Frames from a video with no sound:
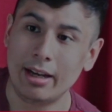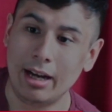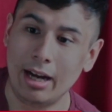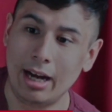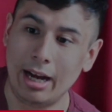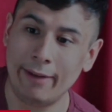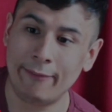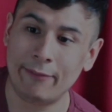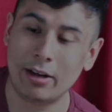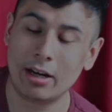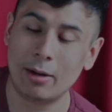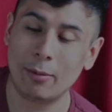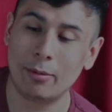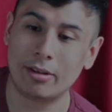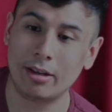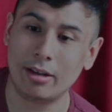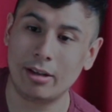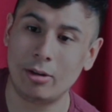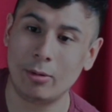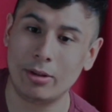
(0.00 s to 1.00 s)
I thought I was
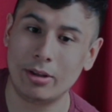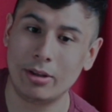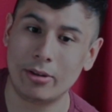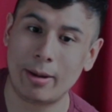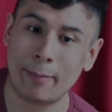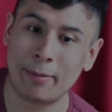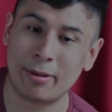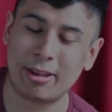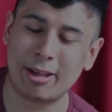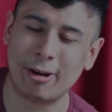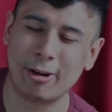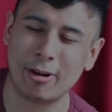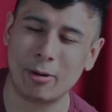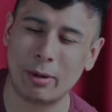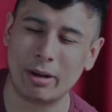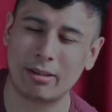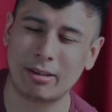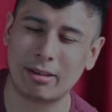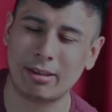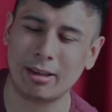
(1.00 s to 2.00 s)
going to do another episode of
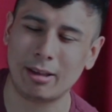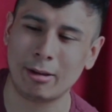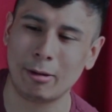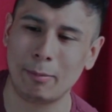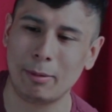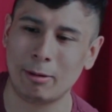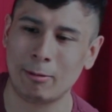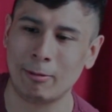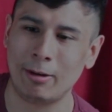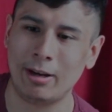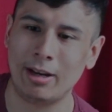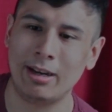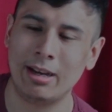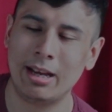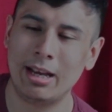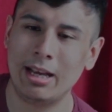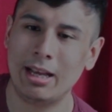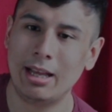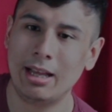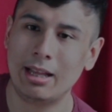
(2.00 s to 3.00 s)
What's on the Tuber between
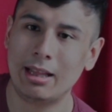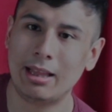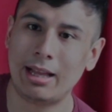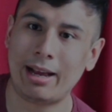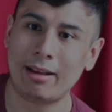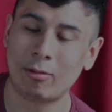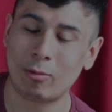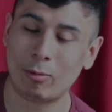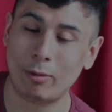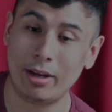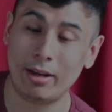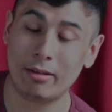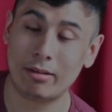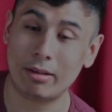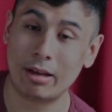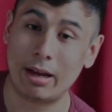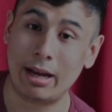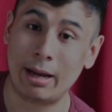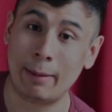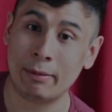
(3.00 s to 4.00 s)
last week's
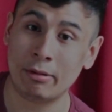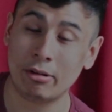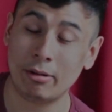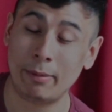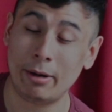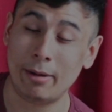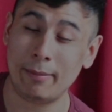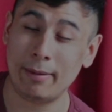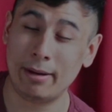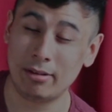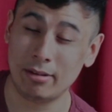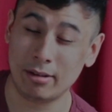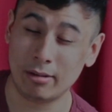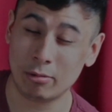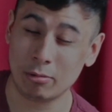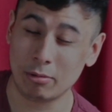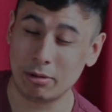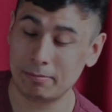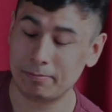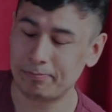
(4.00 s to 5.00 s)
episode of Perry Mason and
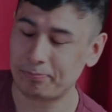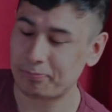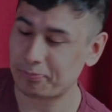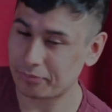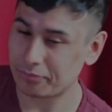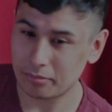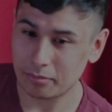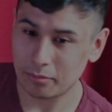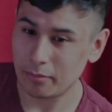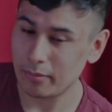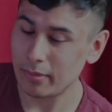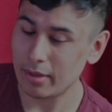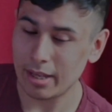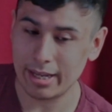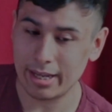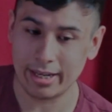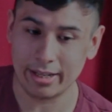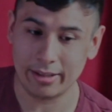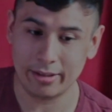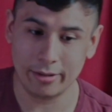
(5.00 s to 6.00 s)
this one. I
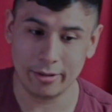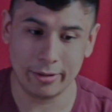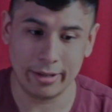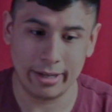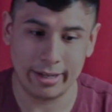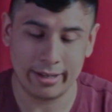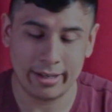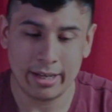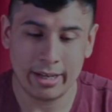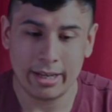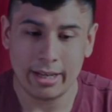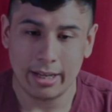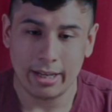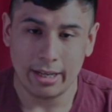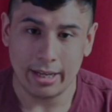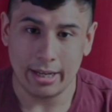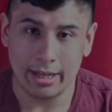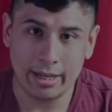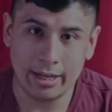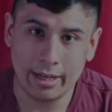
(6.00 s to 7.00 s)
didn't get to do that.
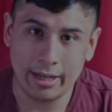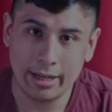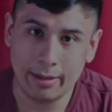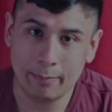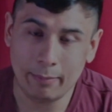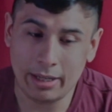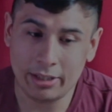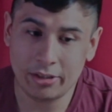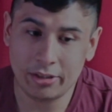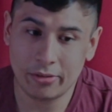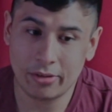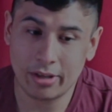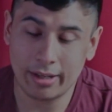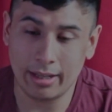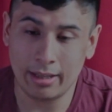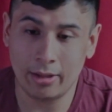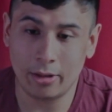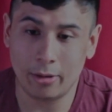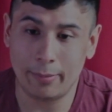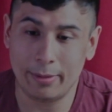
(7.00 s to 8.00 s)
I just got
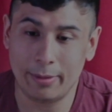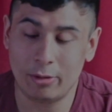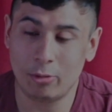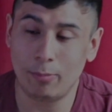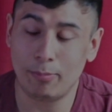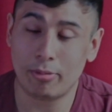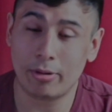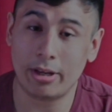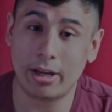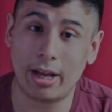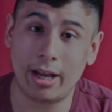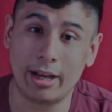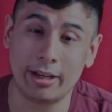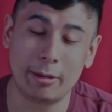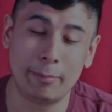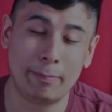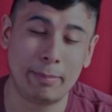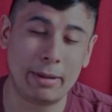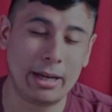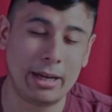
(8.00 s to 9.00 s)
a little bit too
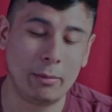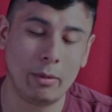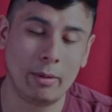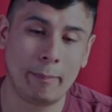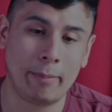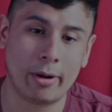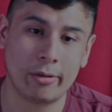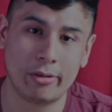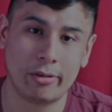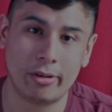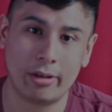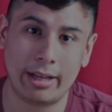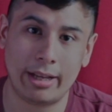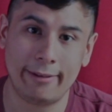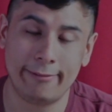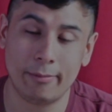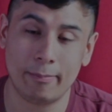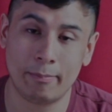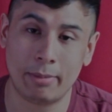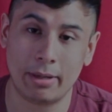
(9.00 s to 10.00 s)
preoccupied with personal
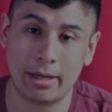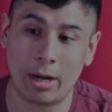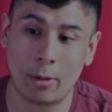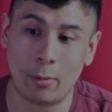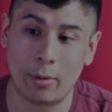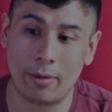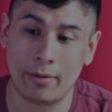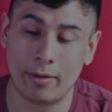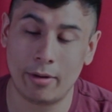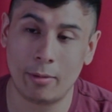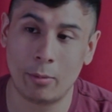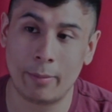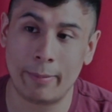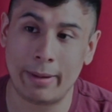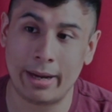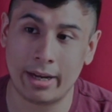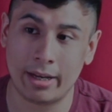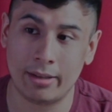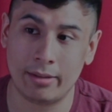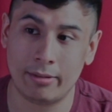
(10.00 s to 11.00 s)
life. But however, we're
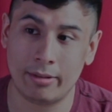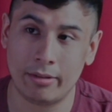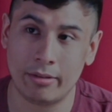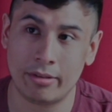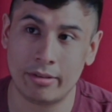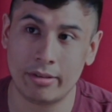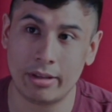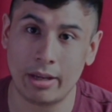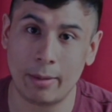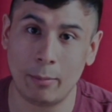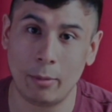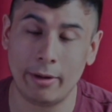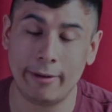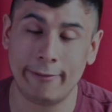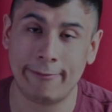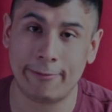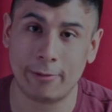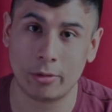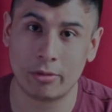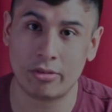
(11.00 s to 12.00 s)
back into somewhat
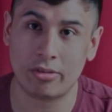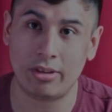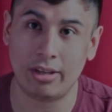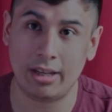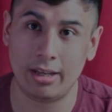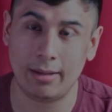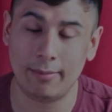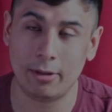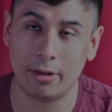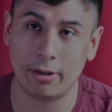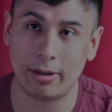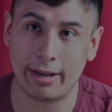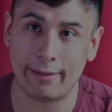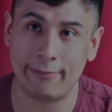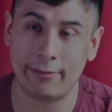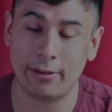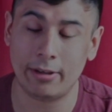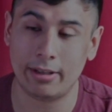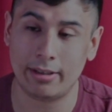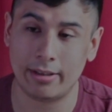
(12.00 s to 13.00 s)
full steam. You know, I
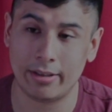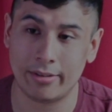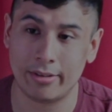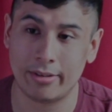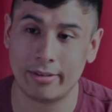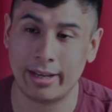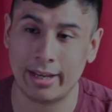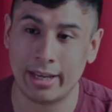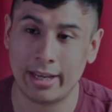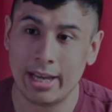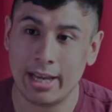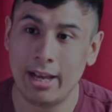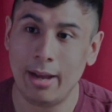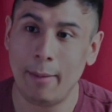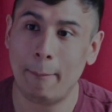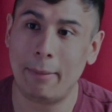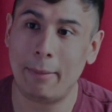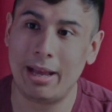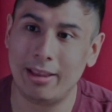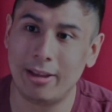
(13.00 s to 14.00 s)
feel like this is like
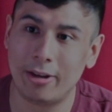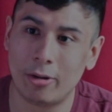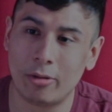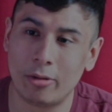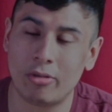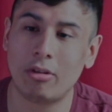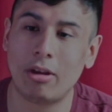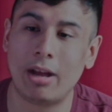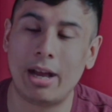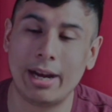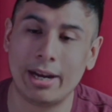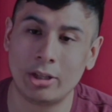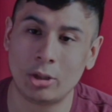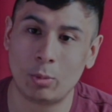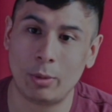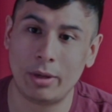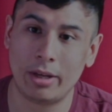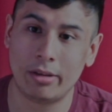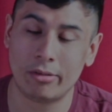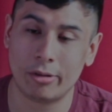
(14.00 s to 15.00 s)
my little
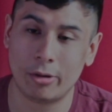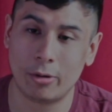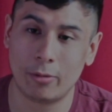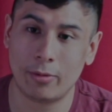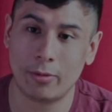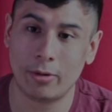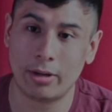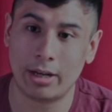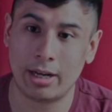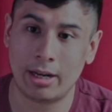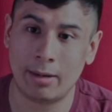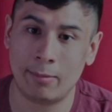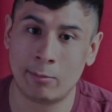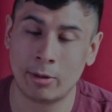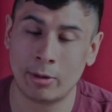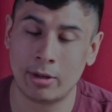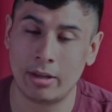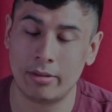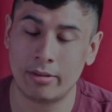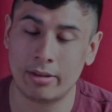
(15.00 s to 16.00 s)
sluggish week is over.
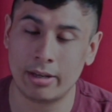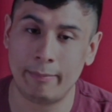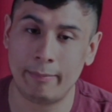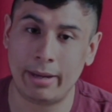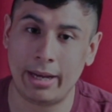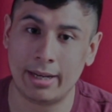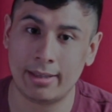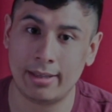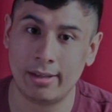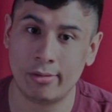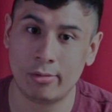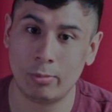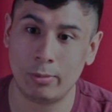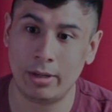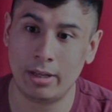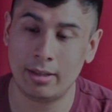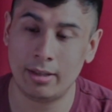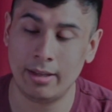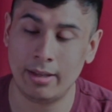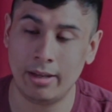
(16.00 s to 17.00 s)
Rookies come back this
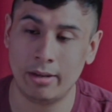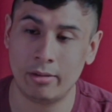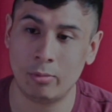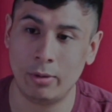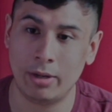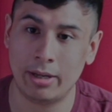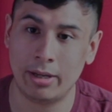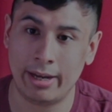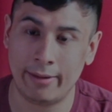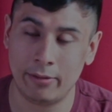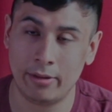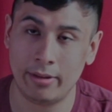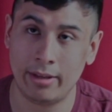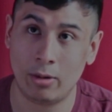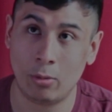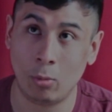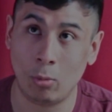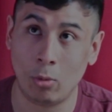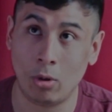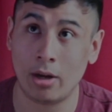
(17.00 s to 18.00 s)
week, next week after
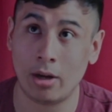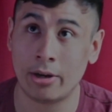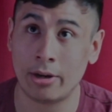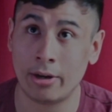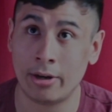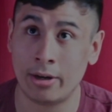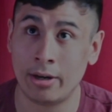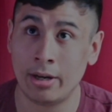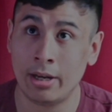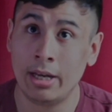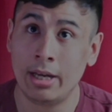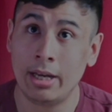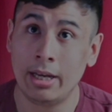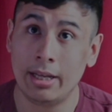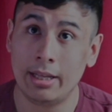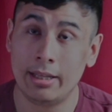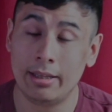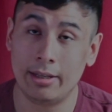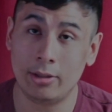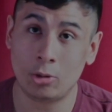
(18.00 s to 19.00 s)
that Walker,
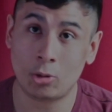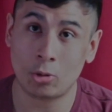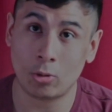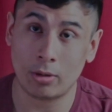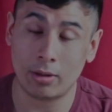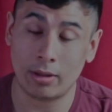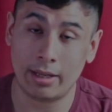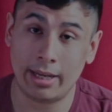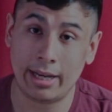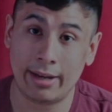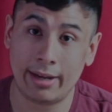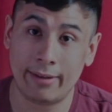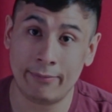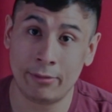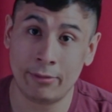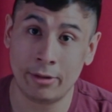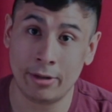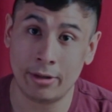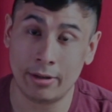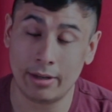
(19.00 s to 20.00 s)
and then shortly
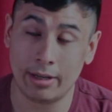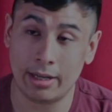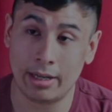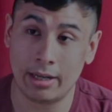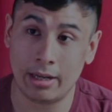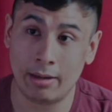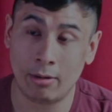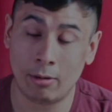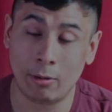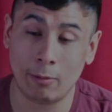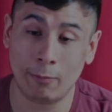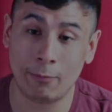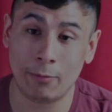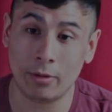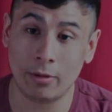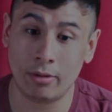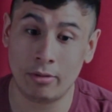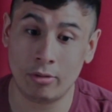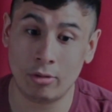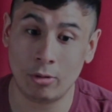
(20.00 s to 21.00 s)
after,
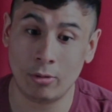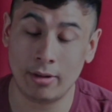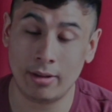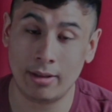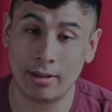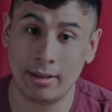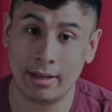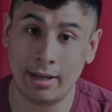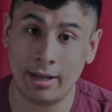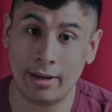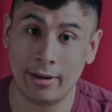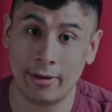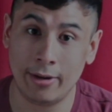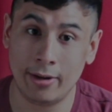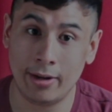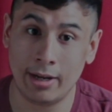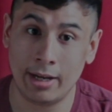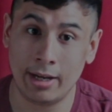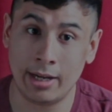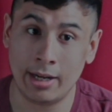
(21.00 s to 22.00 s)
hopefully sooner than
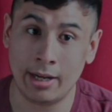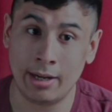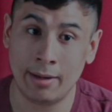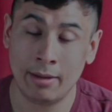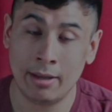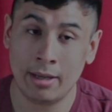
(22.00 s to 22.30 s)
later.